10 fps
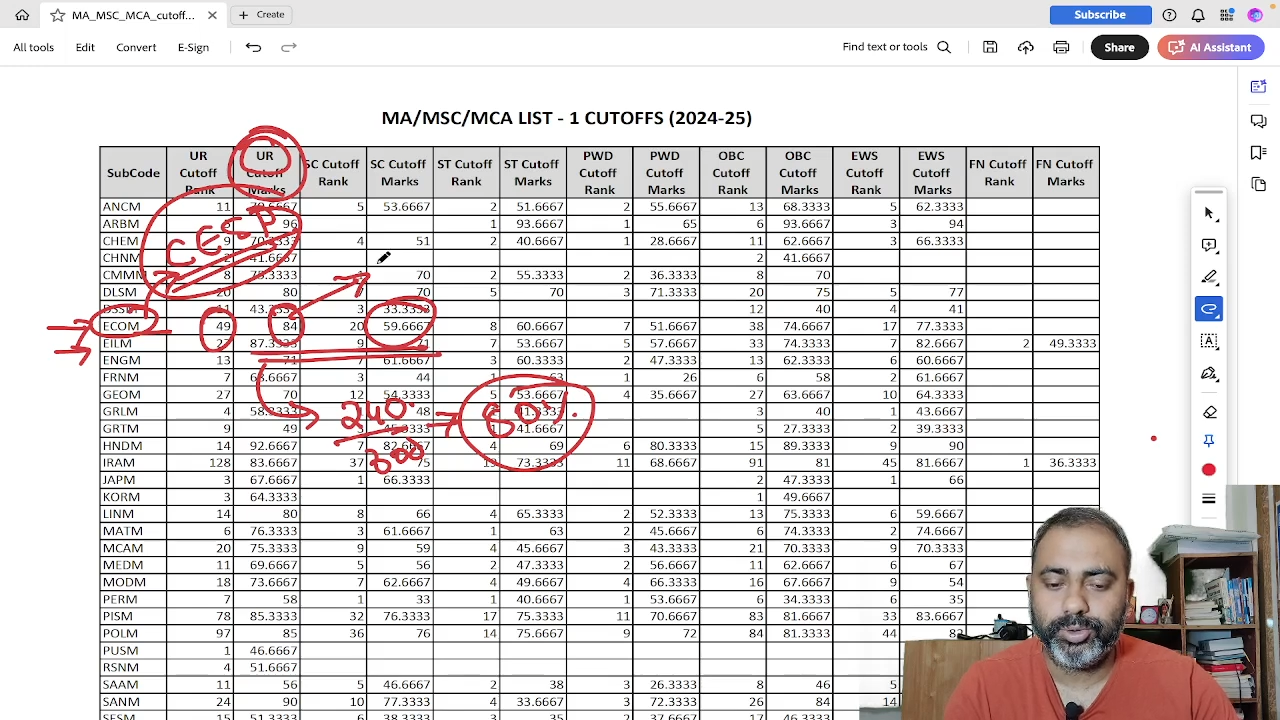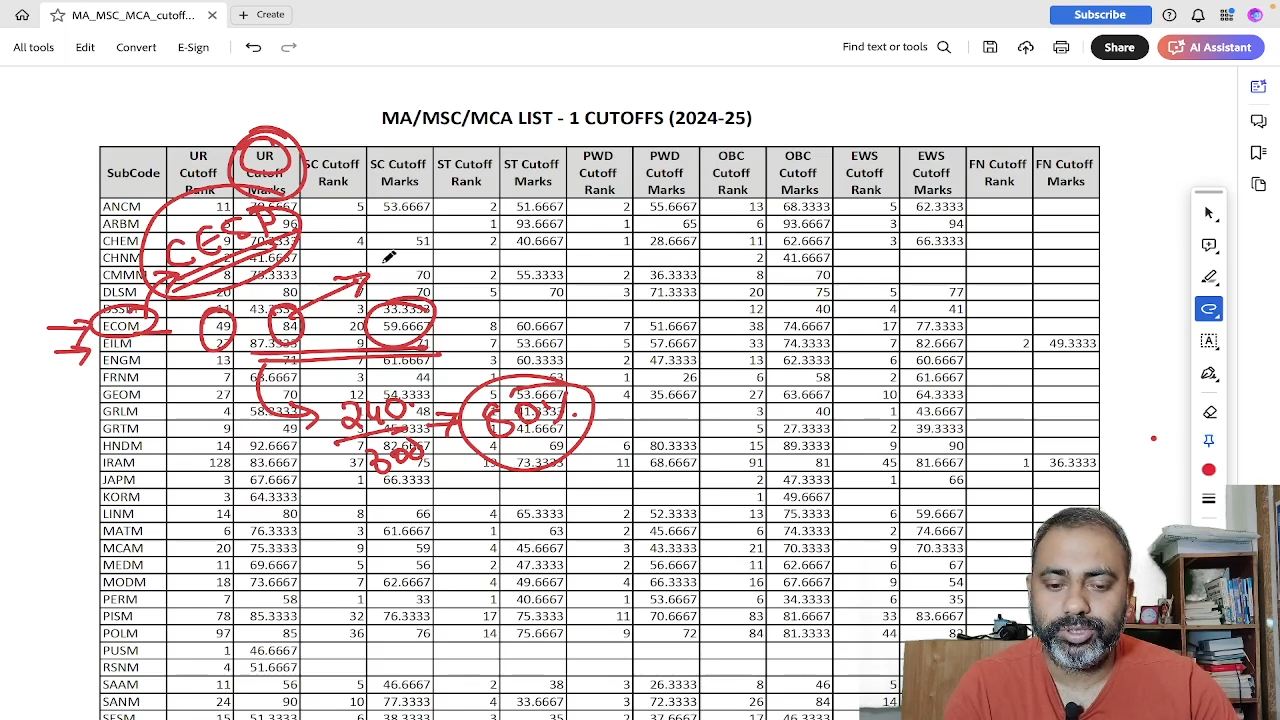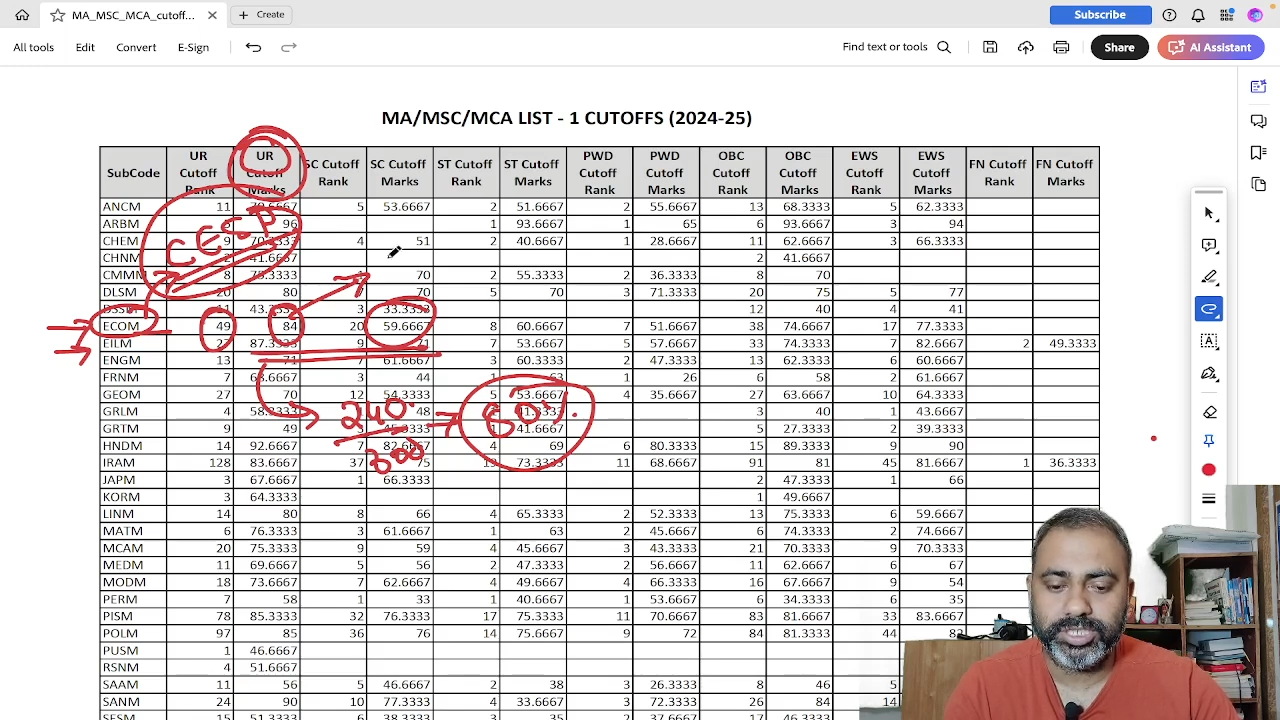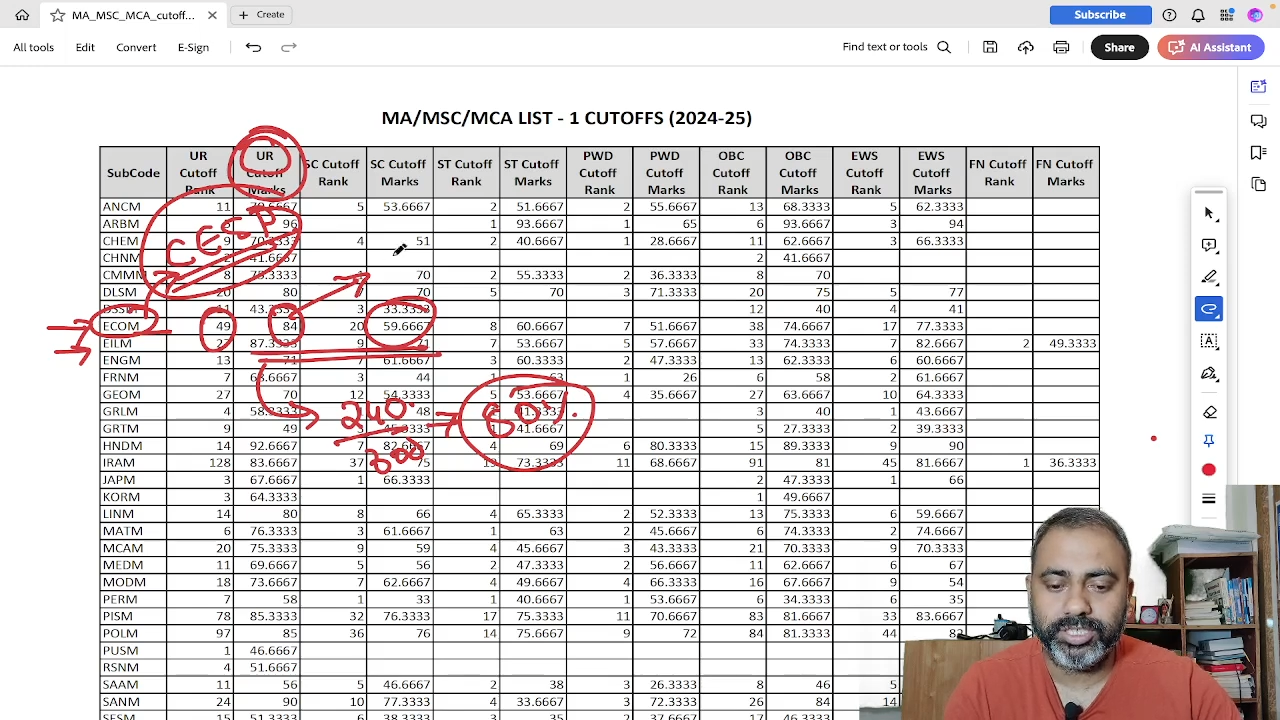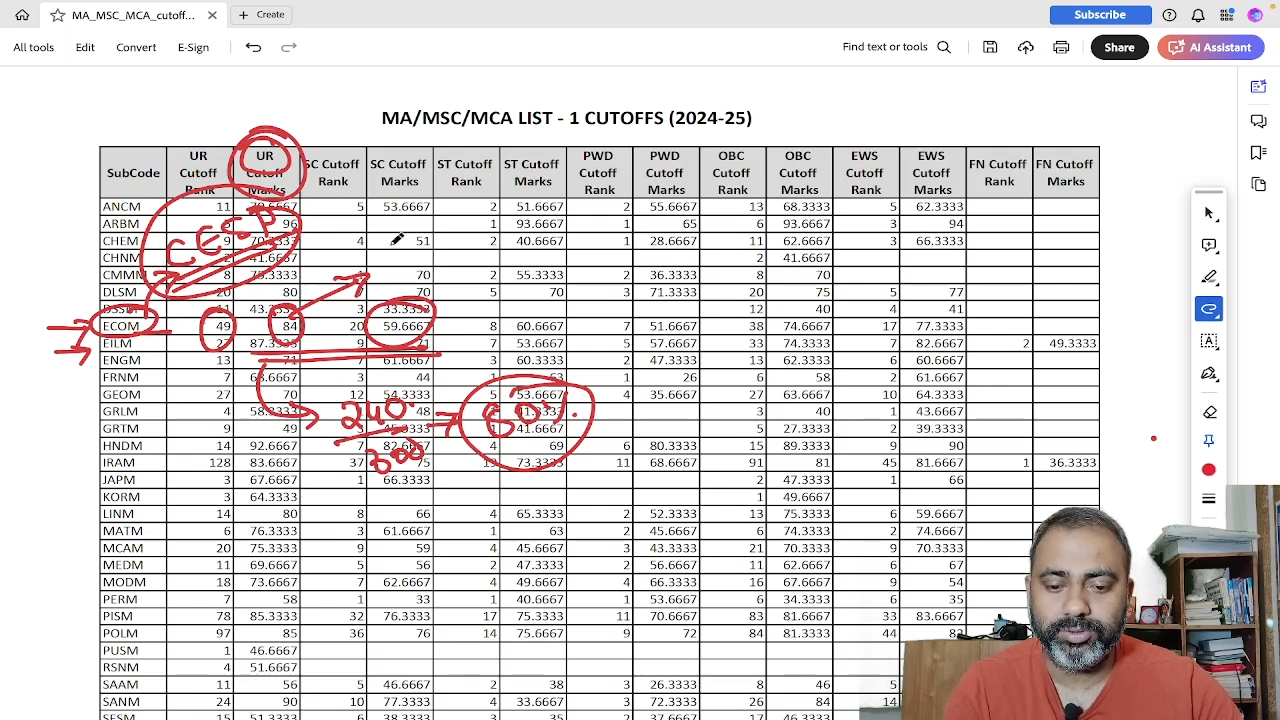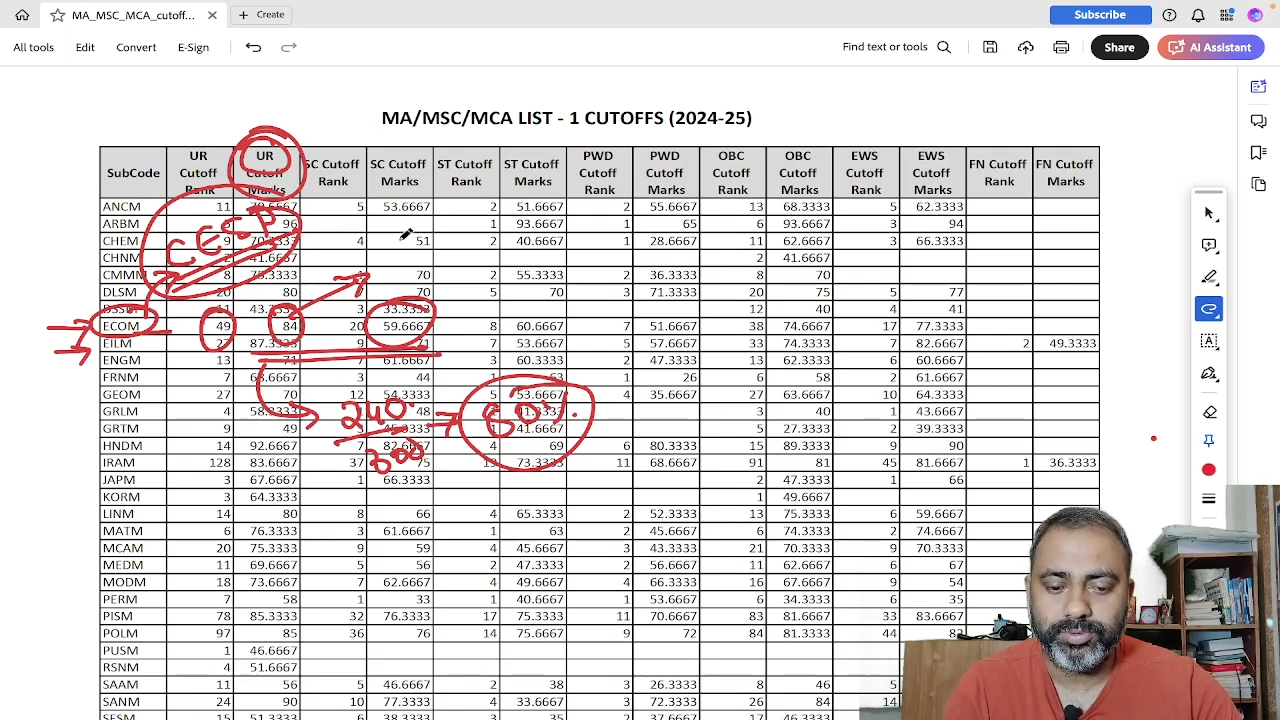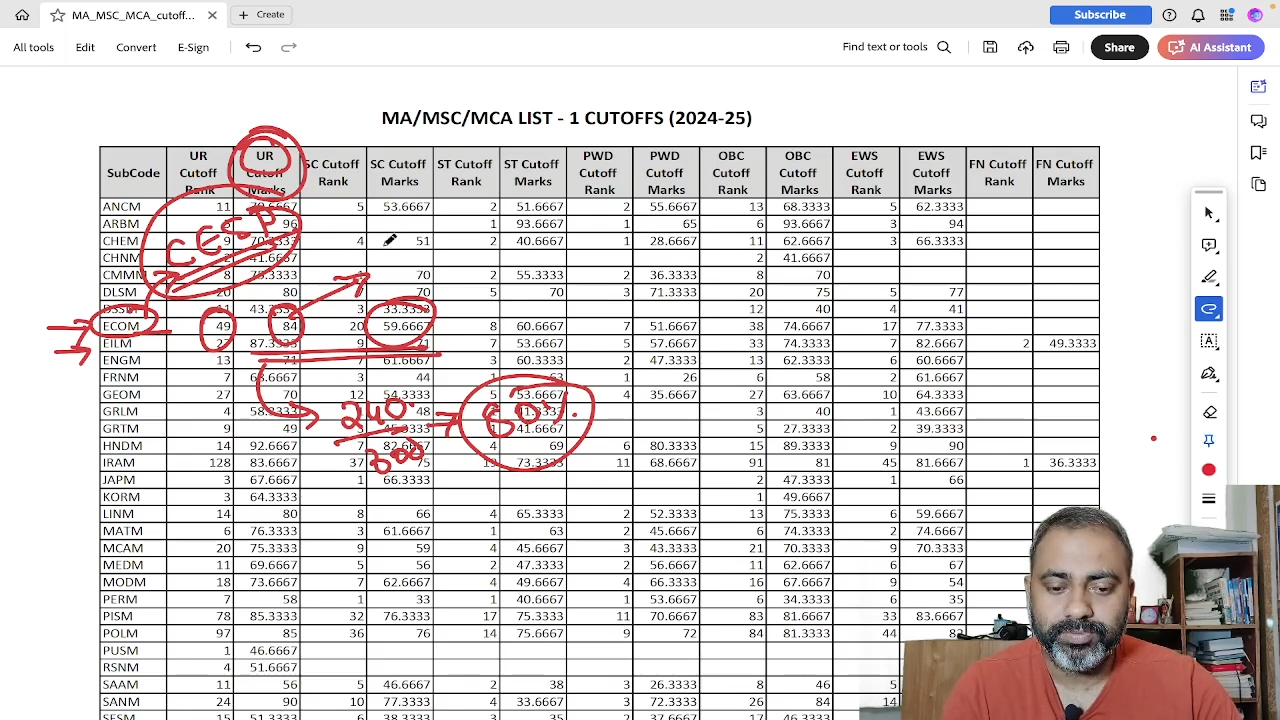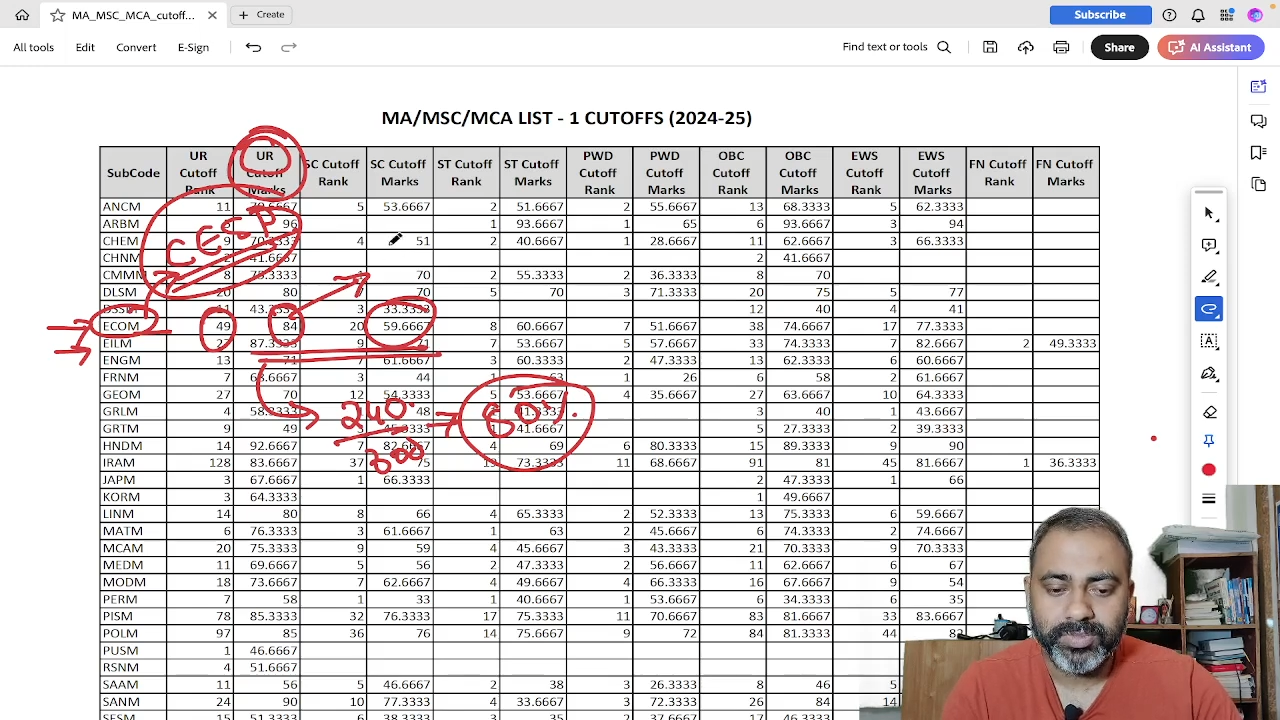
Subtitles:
JNU.